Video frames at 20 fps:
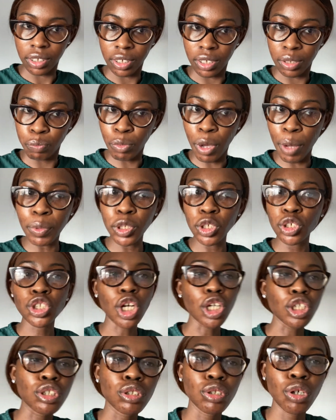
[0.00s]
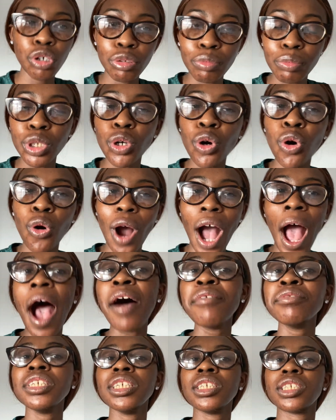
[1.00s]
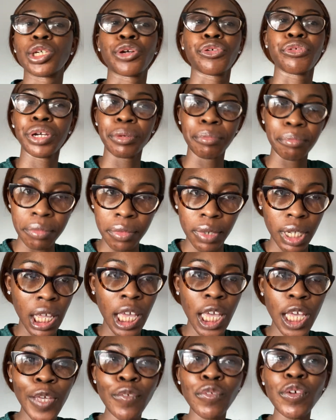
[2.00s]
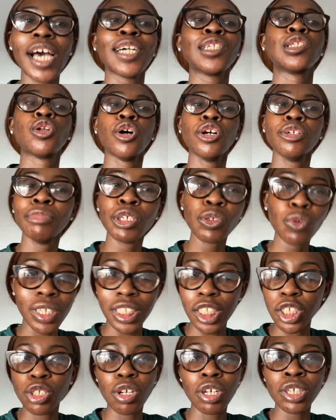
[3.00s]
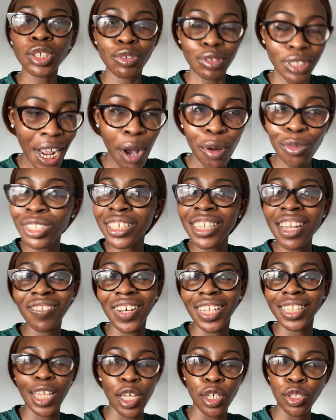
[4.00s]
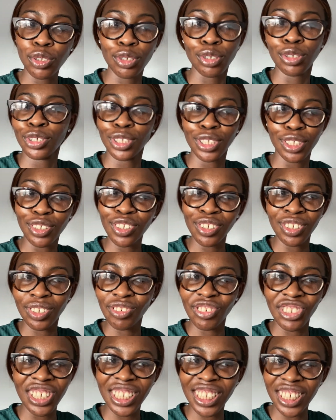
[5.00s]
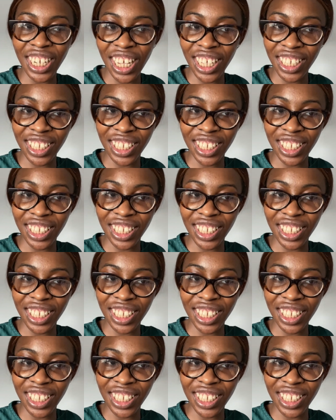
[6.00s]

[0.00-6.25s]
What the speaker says: Maybe you just told me, oh, I have this cream. If you had told me it was a sunscreen, I would never tell you to use a sunscreen in the night.